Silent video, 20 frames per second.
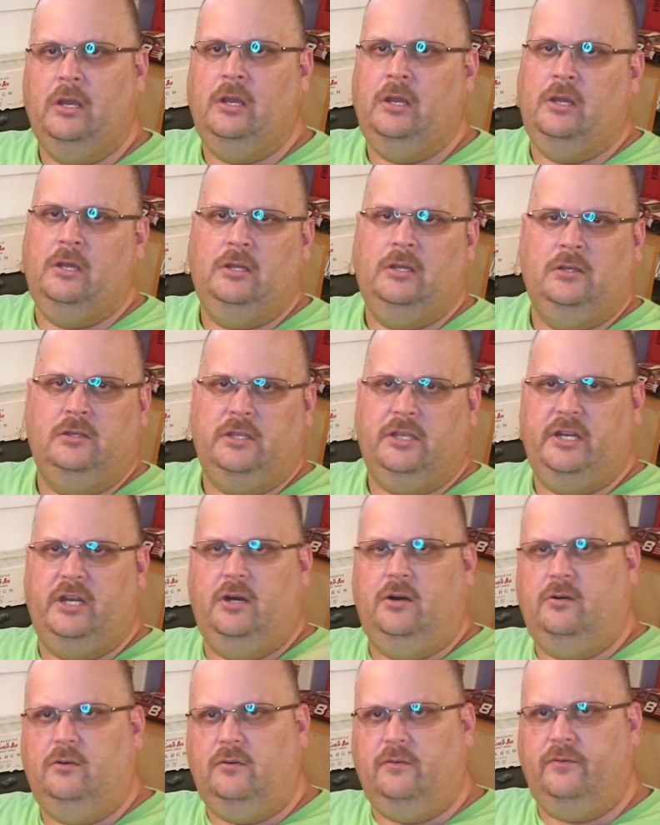You know,
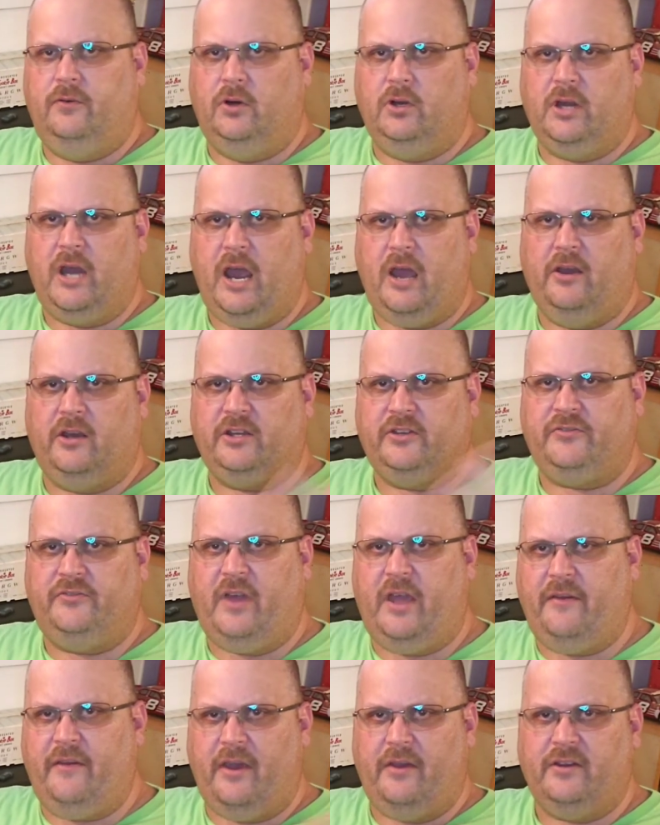four hours, five
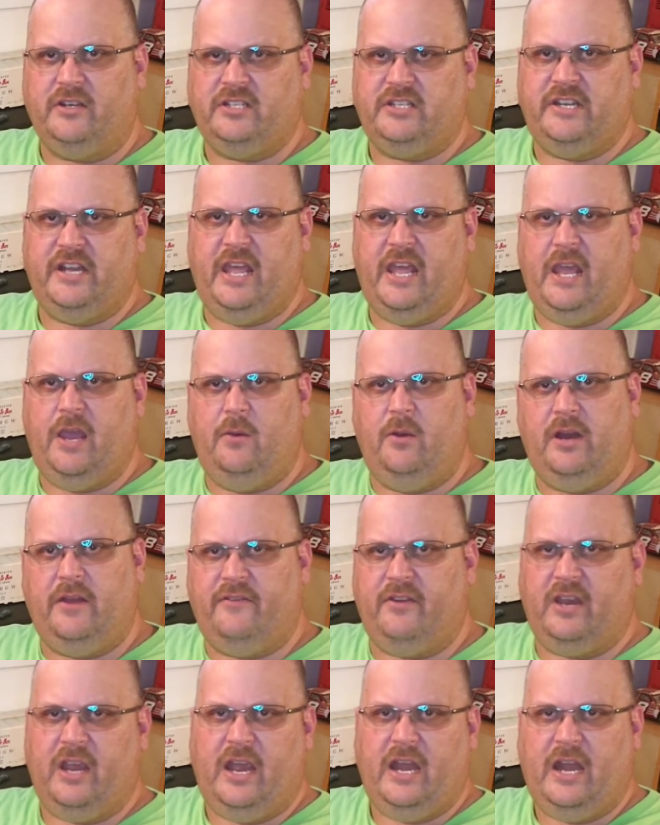hours a day, whatever, eight
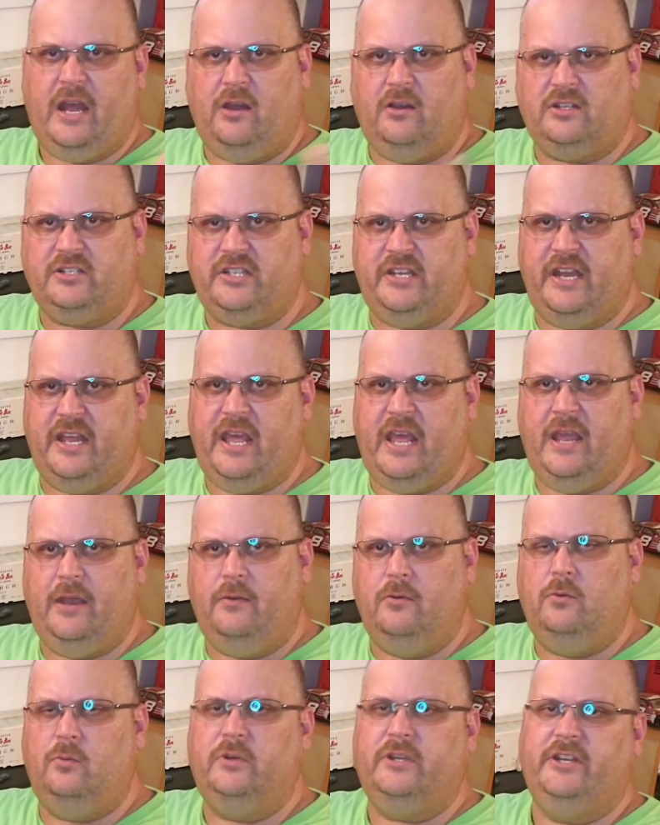hours a day. When
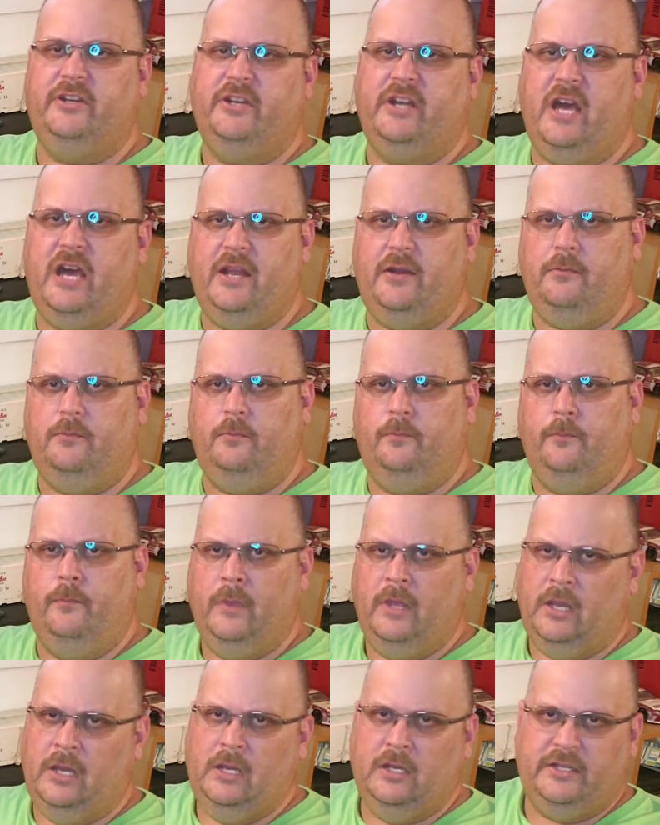you're done,
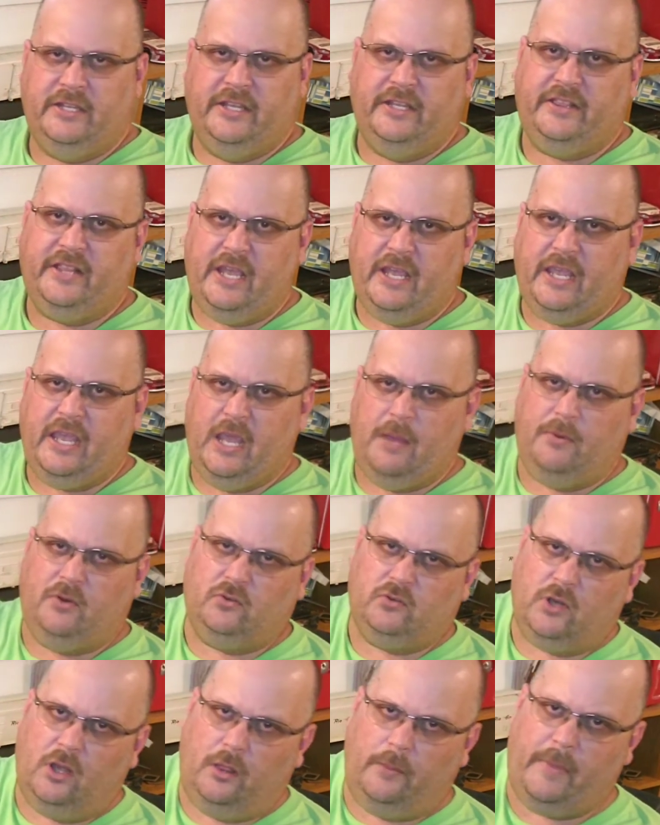take that cable, roll it
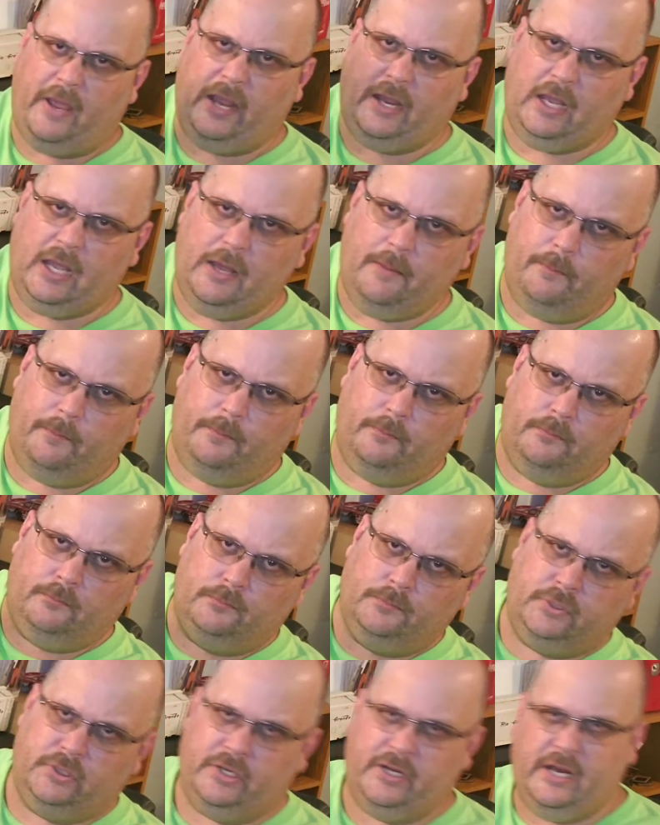back up, put it
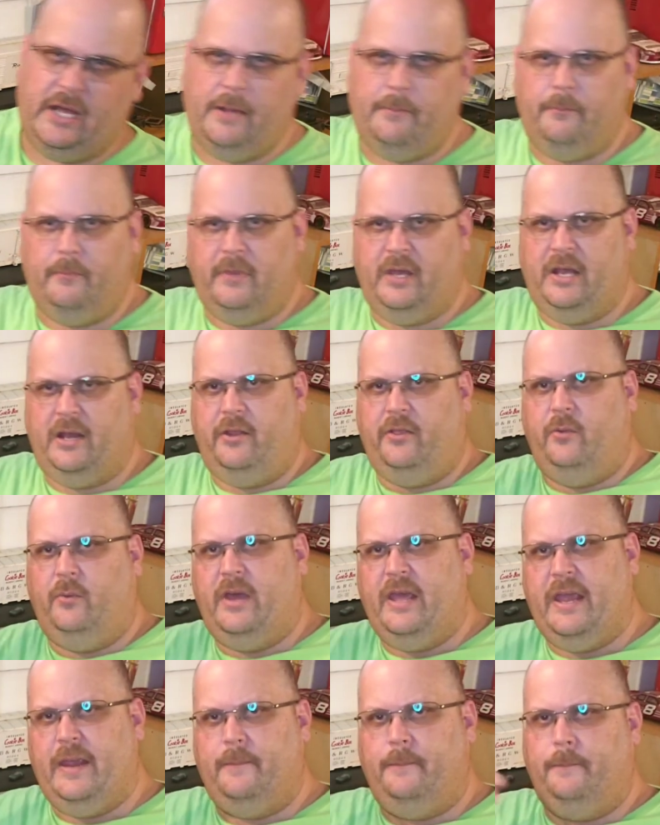up out of the way,
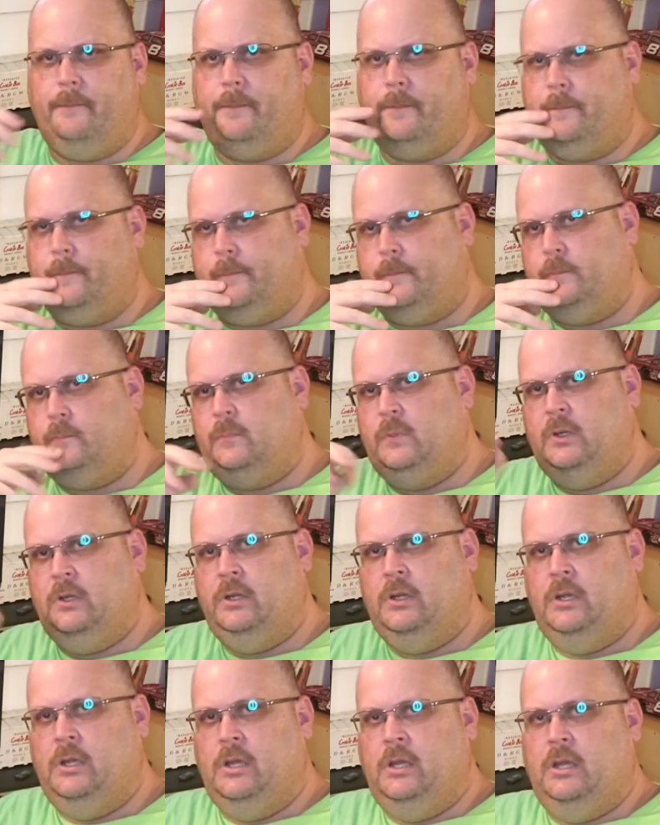
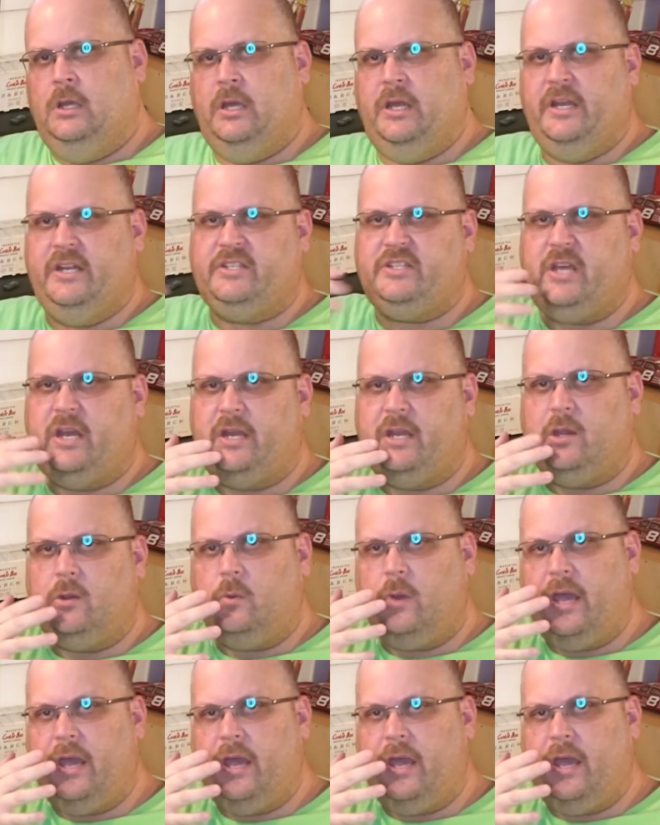and it's out of your way.